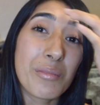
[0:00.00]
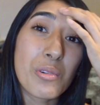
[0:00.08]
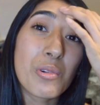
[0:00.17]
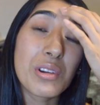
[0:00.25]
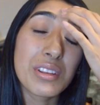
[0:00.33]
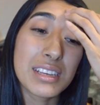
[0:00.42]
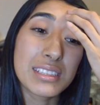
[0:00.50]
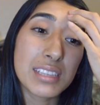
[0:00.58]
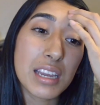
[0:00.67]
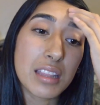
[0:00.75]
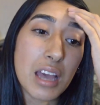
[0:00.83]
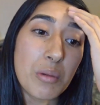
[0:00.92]
or they
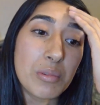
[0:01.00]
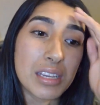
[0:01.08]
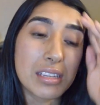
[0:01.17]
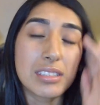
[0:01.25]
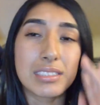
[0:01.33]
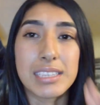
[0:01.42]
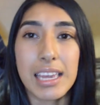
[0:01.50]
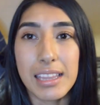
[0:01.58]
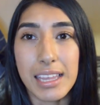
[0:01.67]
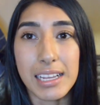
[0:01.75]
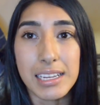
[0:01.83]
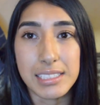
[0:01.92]
said that we could just get
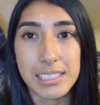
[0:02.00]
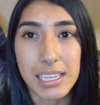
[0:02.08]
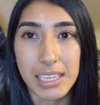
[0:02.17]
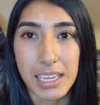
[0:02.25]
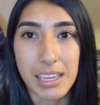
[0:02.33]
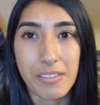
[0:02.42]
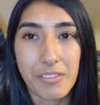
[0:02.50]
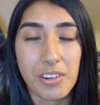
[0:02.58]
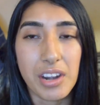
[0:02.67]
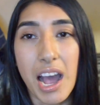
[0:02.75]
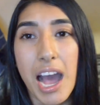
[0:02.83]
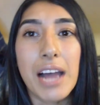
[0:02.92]
like a ticket for
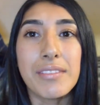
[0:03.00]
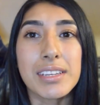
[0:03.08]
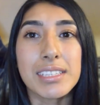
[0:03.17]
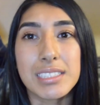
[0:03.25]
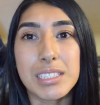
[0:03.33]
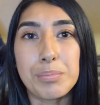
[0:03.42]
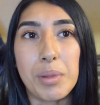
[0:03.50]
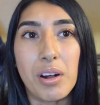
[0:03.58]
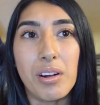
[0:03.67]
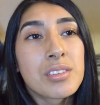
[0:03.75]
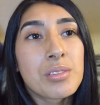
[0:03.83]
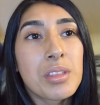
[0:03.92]
not having a
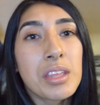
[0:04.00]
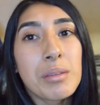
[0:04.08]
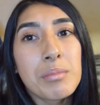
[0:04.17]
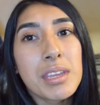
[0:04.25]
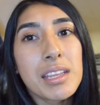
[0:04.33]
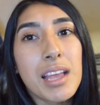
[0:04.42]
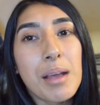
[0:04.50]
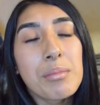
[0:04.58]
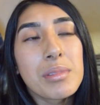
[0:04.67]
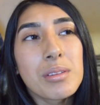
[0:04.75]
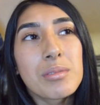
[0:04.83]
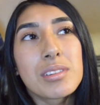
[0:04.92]
seatbelt. So then me and
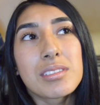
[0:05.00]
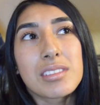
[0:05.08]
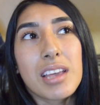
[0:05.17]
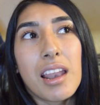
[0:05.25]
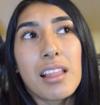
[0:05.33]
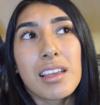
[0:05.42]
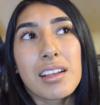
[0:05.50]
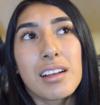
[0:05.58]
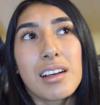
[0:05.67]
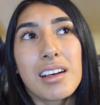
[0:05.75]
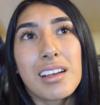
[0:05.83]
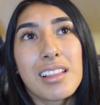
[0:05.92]
Emily were just kind of like,
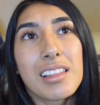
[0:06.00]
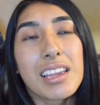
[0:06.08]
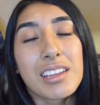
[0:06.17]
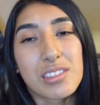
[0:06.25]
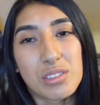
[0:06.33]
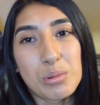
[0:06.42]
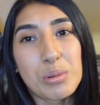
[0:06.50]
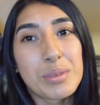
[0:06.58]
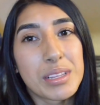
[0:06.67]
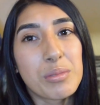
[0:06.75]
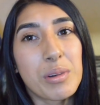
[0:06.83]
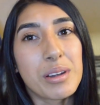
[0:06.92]
ugh, like, do we
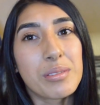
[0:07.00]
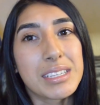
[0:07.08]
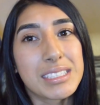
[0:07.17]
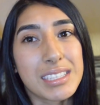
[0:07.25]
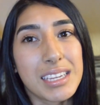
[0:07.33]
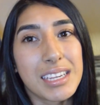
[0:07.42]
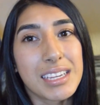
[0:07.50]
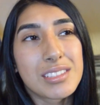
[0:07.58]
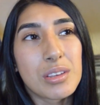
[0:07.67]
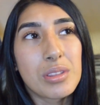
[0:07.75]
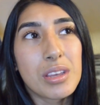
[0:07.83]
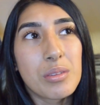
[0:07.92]
really want to risk it?
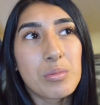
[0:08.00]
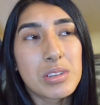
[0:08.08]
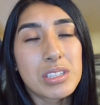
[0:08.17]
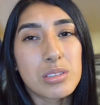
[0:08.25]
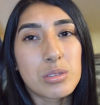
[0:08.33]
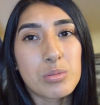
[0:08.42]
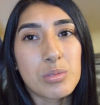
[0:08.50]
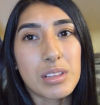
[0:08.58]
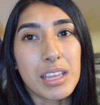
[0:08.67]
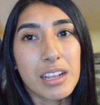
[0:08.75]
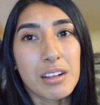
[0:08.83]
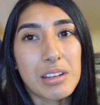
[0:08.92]
So then we just were
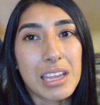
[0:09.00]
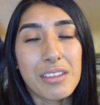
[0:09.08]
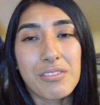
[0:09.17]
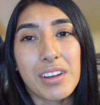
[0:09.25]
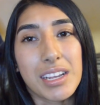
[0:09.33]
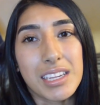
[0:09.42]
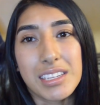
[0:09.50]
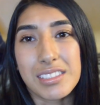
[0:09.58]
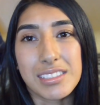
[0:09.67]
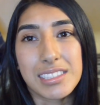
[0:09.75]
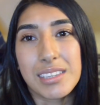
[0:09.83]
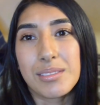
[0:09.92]
like, okay, fuck it,
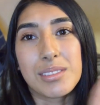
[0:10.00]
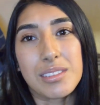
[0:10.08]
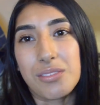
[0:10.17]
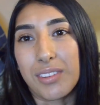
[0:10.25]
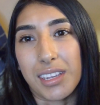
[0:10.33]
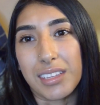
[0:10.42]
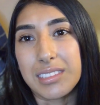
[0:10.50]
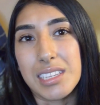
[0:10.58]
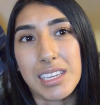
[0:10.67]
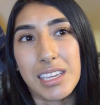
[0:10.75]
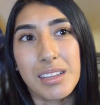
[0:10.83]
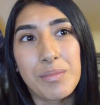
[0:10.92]
just give us the fucking
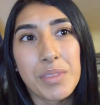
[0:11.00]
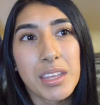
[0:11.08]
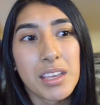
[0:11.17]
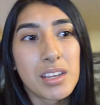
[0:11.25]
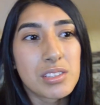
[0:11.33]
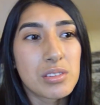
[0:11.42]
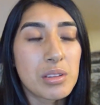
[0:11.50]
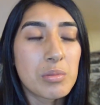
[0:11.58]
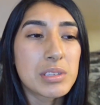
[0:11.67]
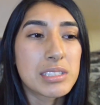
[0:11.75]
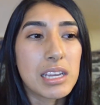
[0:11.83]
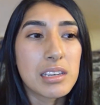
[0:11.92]
ticket. So then
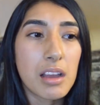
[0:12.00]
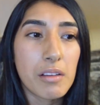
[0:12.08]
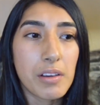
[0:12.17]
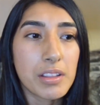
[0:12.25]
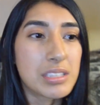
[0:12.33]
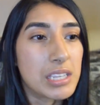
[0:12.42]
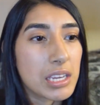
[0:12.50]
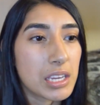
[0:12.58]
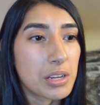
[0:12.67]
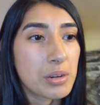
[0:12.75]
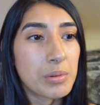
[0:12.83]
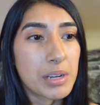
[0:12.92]
we signed off on the
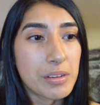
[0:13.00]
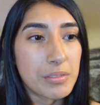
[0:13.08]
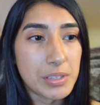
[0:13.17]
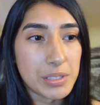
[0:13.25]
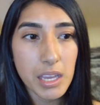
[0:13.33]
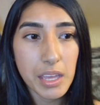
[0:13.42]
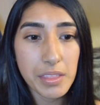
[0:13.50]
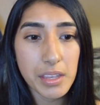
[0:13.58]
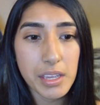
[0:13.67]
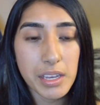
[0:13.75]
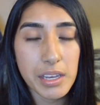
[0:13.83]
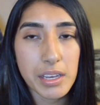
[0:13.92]
ticket or whatever, and
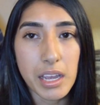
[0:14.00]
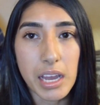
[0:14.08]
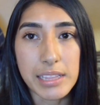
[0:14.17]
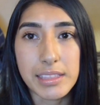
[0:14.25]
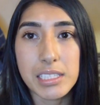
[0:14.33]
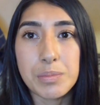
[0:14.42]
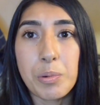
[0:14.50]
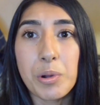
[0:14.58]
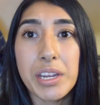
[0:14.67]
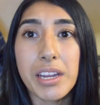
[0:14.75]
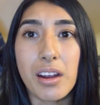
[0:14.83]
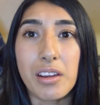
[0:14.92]
then at this
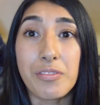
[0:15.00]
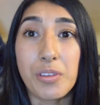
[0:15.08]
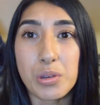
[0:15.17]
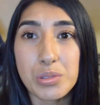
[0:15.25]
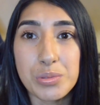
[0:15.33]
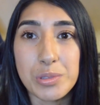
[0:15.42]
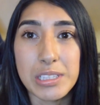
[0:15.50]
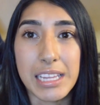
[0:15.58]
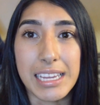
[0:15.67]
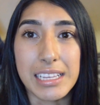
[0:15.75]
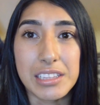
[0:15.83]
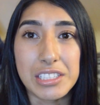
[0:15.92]
point our phones were
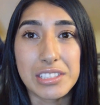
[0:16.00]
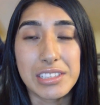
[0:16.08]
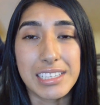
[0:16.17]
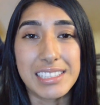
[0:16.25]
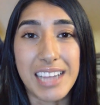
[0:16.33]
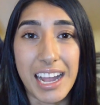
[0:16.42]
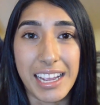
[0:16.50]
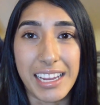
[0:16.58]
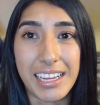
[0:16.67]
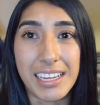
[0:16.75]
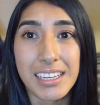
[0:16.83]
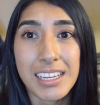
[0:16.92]
like literally
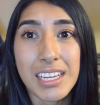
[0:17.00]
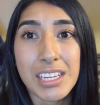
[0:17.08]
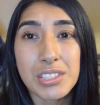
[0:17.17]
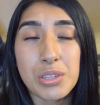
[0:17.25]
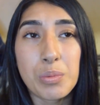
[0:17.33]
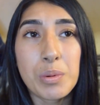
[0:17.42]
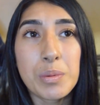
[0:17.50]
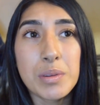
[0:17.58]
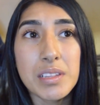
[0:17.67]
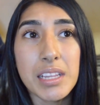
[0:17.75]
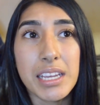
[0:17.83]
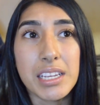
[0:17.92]
dying. So we
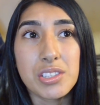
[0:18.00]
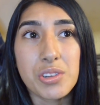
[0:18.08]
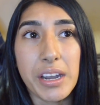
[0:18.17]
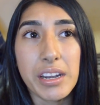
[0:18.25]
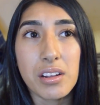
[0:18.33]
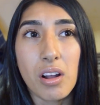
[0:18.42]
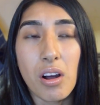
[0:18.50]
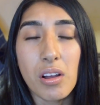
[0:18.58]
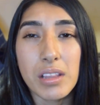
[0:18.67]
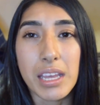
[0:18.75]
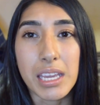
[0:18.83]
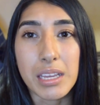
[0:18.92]
were like trying to
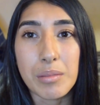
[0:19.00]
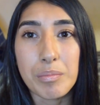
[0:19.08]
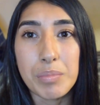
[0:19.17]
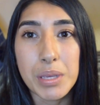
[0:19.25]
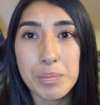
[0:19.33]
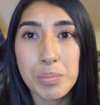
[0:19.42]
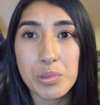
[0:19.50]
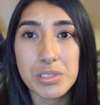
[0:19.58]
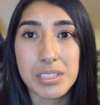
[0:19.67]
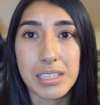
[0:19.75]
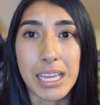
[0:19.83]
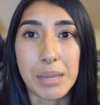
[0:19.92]
call like people
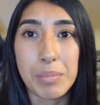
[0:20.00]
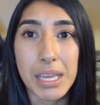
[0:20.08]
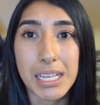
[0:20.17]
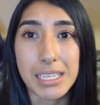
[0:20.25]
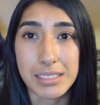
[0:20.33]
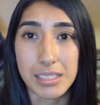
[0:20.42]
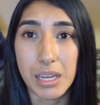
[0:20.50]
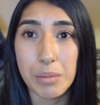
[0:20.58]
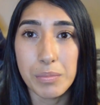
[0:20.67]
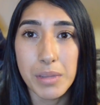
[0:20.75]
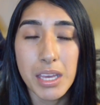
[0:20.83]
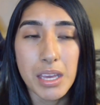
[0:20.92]
to like pick us
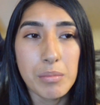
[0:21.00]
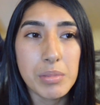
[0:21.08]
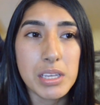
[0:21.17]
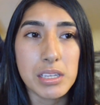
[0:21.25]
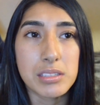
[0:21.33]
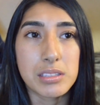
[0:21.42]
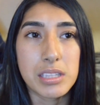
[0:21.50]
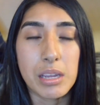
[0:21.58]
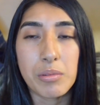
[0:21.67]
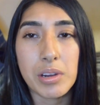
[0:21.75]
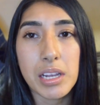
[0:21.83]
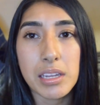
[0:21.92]
up, because they
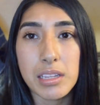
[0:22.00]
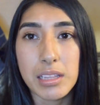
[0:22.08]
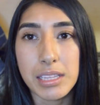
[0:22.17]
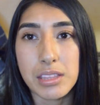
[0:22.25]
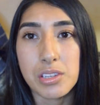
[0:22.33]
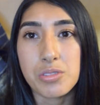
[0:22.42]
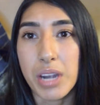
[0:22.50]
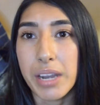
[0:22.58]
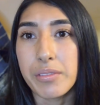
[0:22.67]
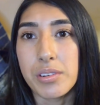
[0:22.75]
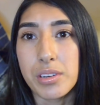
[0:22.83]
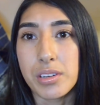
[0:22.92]
weren't gonna let the
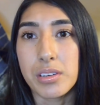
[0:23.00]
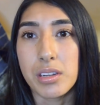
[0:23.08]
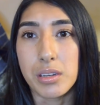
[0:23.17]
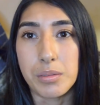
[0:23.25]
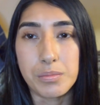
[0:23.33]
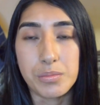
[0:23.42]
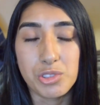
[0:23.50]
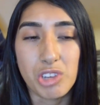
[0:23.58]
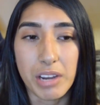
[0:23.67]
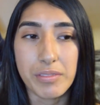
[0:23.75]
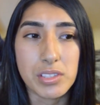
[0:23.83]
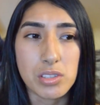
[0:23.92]
driver
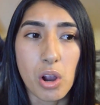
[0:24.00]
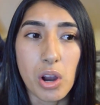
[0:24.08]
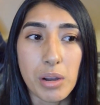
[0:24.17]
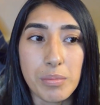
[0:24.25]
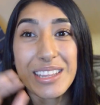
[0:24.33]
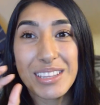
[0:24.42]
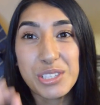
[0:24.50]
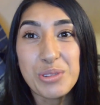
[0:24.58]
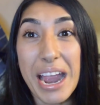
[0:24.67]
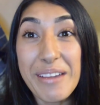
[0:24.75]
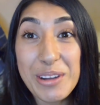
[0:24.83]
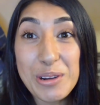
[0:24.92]
drive his car. The
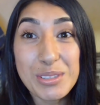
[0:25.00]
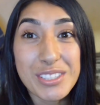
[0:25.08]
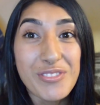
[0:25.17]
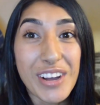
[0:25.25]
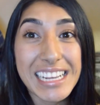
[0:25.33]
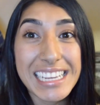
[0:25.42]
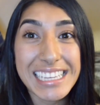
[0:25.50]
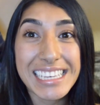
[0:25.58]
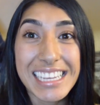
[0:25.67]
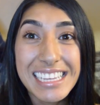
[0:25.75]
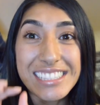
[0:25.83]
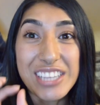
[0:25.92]
driver was
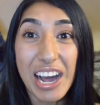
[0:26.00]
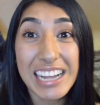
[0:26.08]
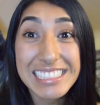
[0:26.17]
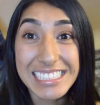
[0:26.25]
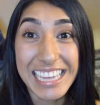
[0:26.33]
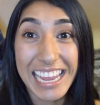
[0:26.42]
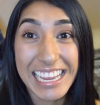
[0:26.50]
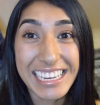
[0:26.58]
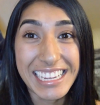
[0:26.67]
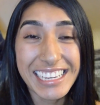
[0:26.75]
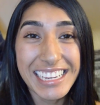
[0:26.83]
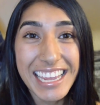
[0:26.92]
fucking
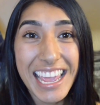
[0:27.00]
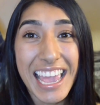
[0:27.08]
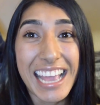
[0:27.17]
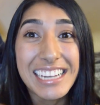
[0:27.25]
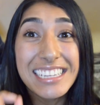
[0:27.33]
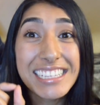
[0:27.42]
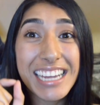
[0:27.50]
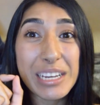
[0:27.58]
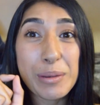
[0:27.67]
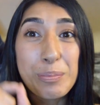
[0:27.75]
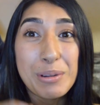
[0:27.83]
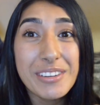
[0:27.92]
intoxicated, and he had
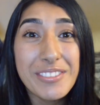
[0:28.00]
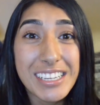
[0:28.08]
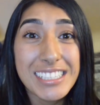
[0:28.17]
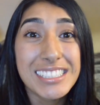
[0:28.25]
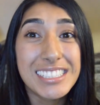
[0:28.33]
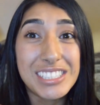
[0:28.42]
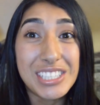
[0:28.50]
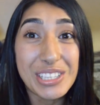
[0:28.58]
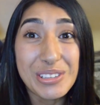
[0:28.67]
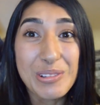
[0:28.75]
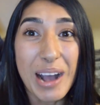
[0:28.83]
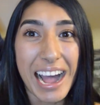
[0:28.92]
a previous
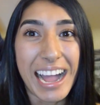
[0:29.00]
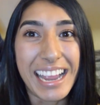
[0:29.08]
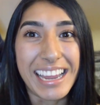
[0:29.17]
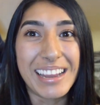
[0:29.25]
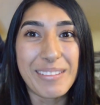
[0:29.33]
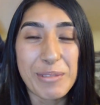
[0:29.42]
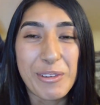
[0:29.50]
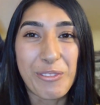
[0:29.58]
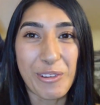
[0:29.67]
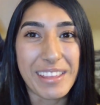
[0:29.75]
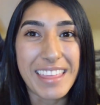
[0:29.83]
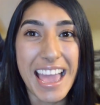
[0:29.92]
DUI
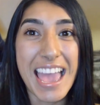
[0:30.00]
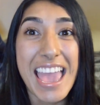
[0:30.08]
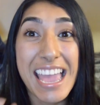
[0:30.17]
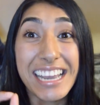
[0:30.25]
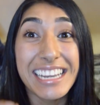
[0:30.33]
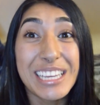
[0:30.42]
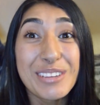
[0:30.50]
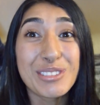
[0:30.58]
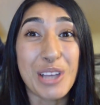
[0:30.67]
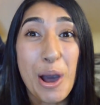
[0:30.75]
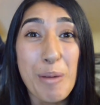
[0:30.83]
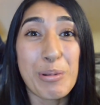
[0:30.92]
before that, and he was
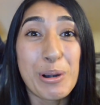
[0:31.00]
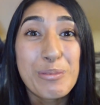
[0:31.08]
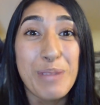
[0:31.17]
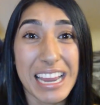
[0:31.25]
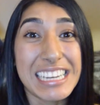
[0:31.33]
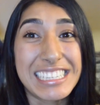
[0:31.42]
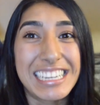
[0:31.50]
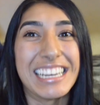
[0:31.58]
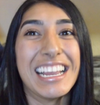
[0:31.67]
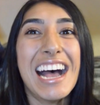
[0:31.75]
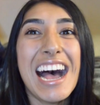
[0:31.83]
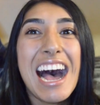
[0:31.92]
on
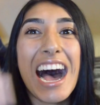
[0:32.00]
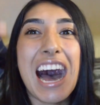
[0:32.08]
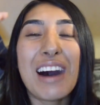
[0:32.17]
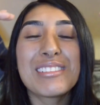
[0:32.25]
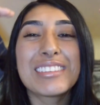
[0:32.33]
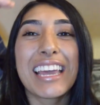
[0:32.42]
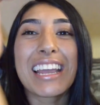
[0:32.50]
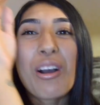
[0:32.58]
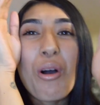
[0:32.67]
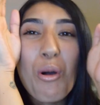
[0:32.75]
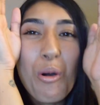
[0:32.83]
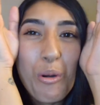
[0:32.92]
probation. I was like,
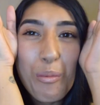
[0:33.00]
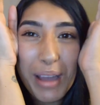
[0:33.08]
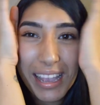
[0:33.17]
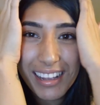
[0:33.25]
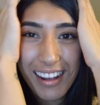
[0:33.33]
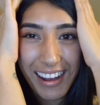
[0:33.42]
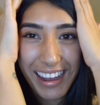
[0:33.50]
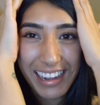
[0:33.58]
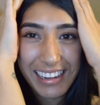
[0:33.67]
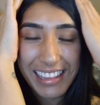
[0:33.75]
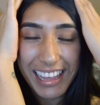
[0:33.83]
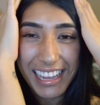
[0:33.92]
oh my
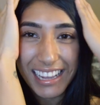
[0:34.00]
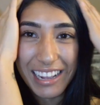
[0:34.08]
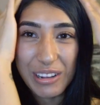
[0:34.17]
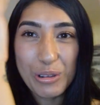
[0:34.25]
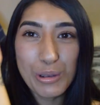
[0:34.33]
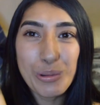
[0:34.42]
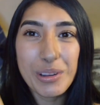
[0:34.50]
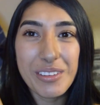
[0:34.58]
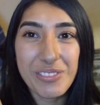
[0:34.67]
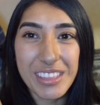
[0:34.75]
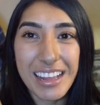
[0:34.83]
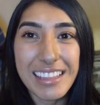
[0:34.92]
god, like who would
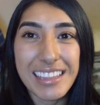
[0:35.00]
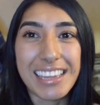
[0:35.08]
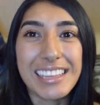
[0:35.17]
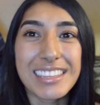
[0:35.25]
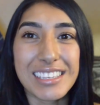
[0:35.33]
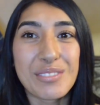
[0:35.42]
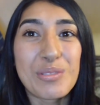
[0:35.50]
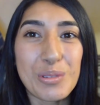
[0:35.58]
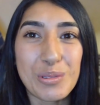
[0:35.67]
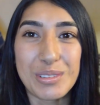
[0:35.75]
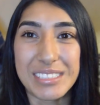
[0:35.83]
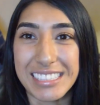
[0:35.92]
have thought like this
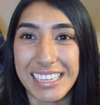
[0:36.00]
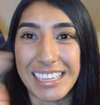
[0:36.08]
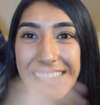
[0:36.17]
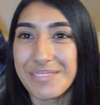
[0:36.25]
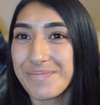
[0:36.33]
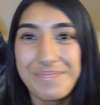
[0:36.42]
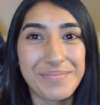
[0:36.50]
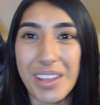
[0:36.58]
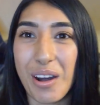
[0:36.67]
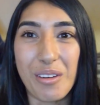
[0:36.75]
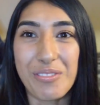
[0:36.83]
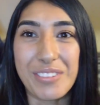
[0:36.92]
fool was like all